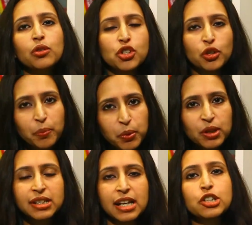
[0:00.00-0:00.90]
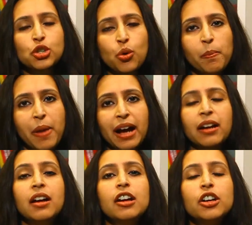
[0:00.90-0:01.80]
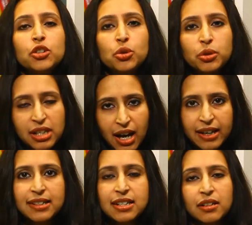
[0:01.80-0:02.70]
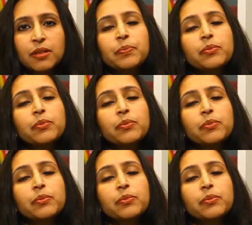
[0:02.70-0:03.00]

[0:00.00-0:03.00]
sort of pull the telescope back to the idea